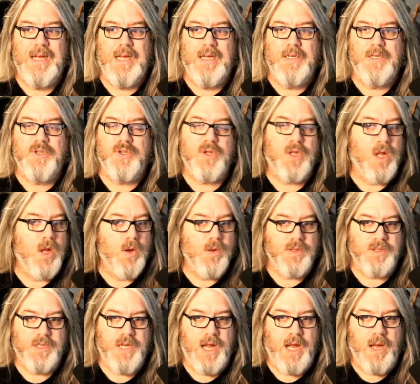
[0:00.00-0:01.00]

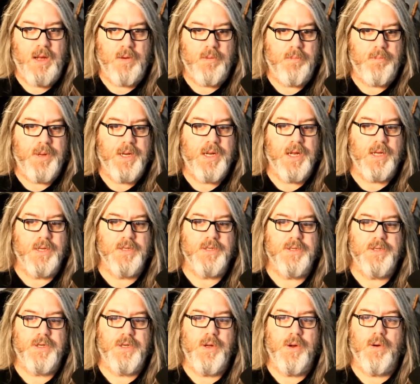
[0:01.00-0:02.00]
slows down
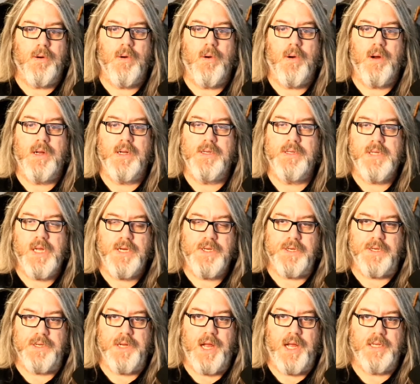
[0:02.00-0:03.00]
because your
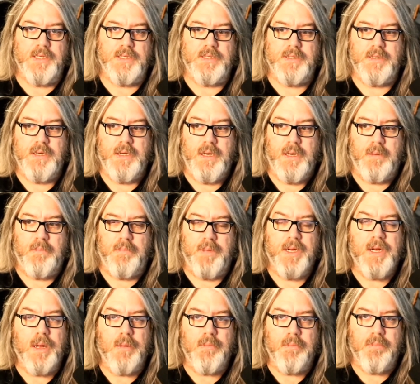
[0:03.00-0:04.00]
organization has
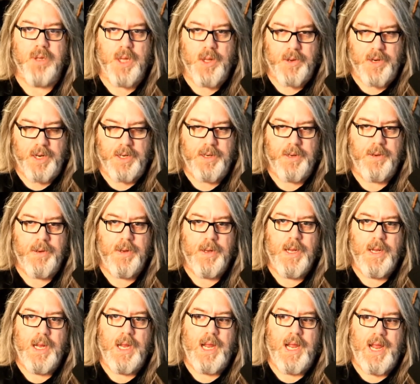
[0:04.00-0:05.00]
become bloated
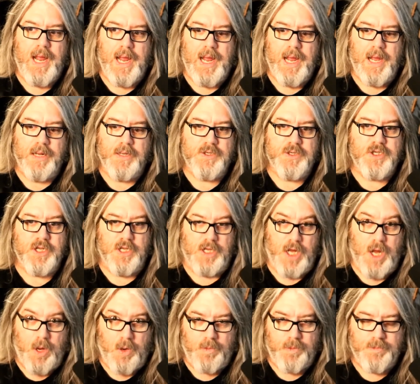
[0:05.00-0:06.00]
and
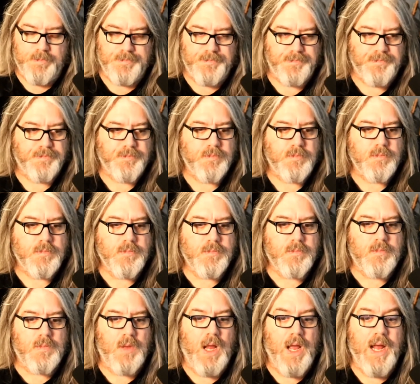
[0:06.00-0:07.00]
slow.
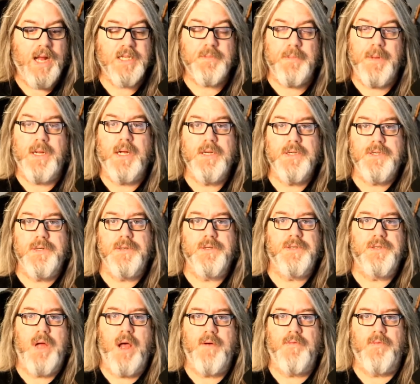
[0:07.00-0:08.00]
And it's because your
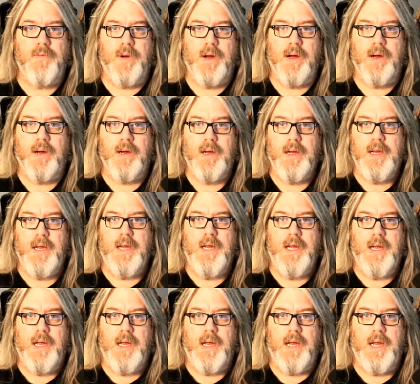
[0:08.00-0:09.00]
software
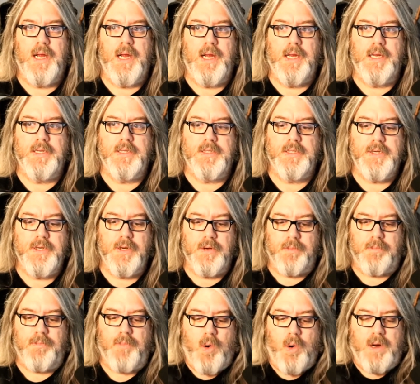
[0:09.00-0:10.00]
is
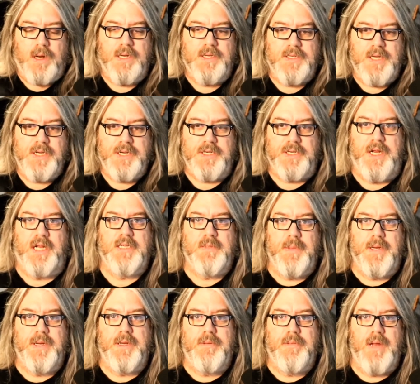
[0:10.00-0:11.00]
your organization has
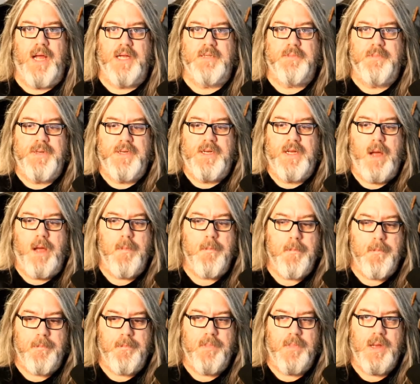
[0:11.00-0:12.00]
be, has
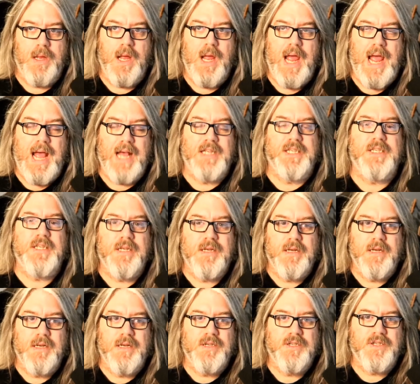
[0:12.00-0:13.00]
become has
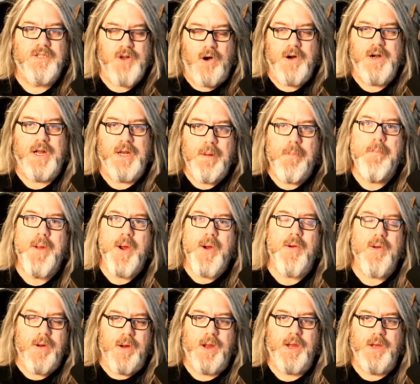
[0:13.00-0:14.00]
started
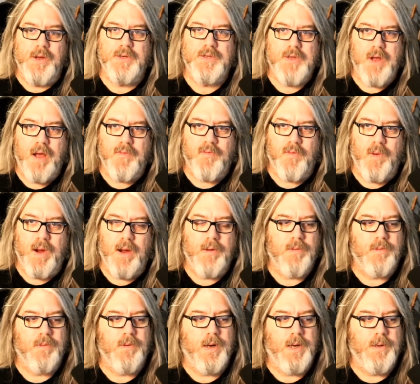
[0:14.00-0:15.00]
mirroring your software,
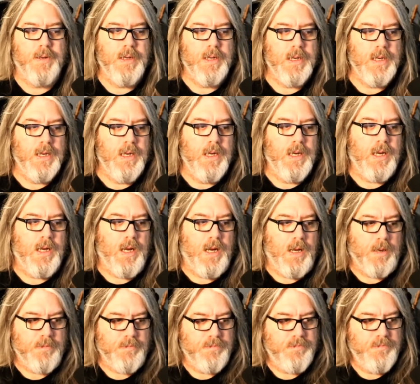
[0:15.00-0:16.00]
right? Um,